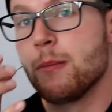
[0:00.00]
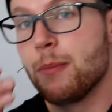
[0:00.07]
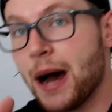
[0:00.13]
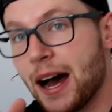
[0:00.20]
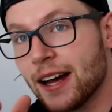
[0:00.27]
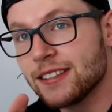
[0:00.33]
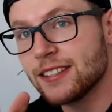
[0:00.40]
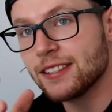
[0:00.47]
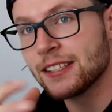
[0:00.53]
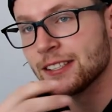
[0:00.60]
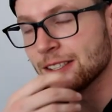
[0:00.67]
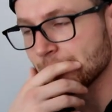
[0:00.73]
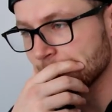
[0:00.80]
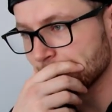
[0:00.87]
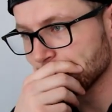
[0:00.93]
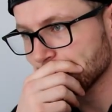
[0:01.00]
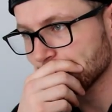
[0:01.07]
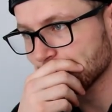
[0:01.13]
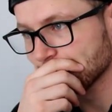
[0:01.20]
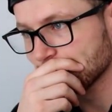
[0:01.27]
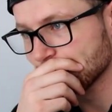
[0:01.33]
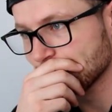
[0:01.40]
But,
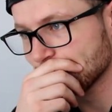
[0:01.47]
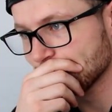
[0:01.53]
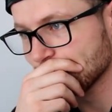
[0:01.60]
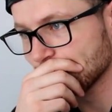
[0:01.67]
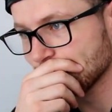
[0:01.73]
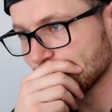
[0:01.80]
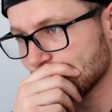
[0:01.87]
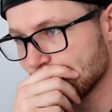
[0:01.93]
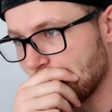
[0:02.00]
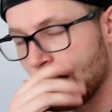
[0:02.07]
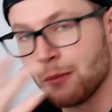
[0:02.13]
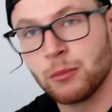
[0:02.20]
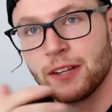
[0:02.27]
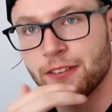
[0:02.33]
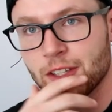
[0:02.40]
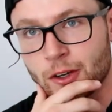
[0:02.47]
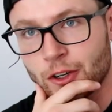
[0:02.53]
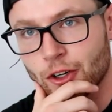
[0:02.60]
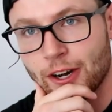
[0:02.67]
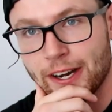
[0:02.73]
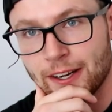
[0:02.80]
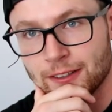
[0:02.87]
I'm living on
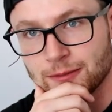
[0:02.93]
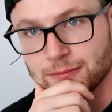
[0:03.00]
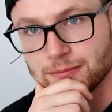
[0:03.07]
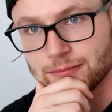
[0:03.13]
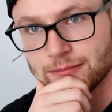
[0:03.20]
credit.